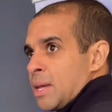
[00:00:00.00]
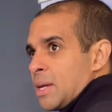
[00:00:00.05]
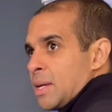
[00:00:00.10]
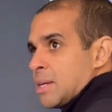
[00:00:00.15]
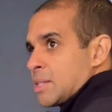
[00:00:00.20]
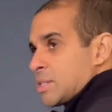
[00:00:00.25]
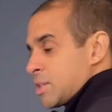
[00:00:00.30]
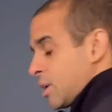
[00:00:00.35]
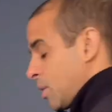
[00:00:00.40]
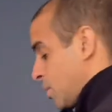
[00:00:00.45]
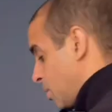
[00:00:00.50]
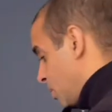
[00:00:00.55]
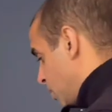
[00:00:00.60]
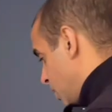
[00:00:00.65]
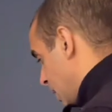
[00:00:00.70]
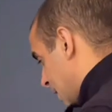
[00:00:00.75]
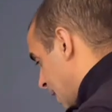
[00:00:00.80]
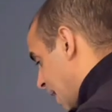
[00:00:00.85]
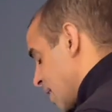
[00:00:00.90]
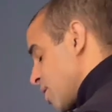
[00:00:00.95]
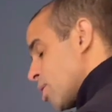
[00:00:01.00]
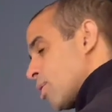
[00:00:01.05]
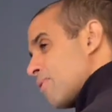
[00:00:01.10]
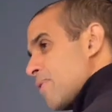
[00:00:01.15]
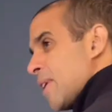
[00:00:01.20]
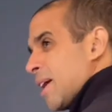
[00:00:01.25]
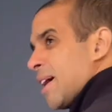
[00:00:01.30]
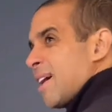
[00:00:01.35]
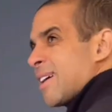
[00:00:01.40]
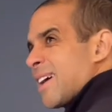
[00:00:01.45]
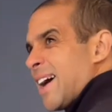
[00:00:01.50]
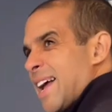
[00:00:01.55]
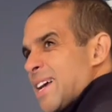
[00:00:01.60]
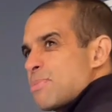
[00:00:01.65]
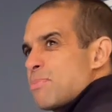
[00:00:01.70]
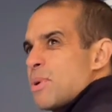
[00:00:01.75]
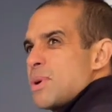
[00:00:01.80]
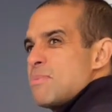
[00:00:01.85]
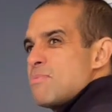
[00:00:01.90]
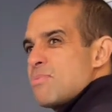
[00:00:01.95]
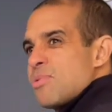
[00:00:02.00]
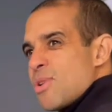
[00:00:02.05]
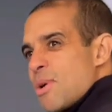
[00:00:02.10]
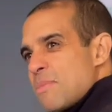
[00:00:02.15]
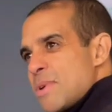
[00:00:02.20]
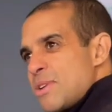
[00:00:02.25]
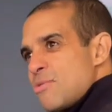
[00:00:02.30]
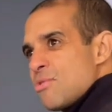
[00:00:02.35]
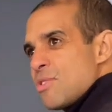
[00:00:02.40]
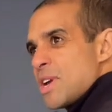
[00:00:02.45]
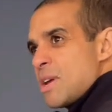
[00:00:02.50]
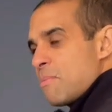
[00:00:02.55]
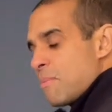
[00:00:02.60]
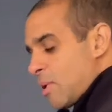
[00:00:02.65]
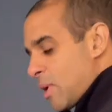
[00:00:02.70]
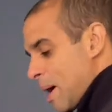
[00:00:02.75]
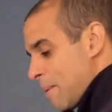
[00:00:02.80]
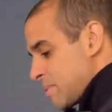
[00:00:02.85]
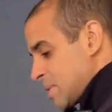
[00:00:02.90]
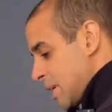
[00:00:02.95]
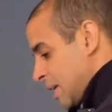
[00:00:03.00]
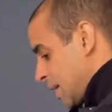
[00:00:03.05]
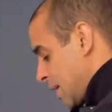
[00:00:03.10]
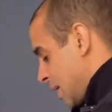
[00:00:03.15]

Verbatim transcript: So again, you'll think, okay, that's been probably repiped in